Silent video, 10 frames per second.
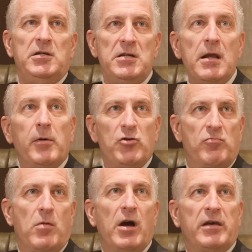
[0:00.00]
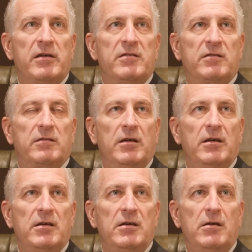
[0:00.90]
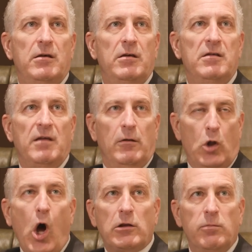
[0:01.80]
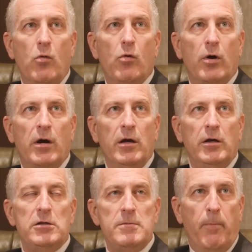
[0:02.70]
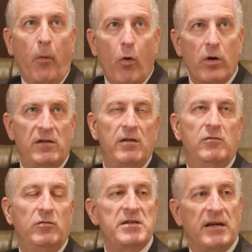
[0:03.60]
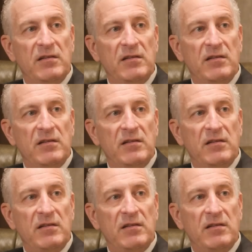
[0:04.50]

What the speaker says: in emerging markets is a lot more important to the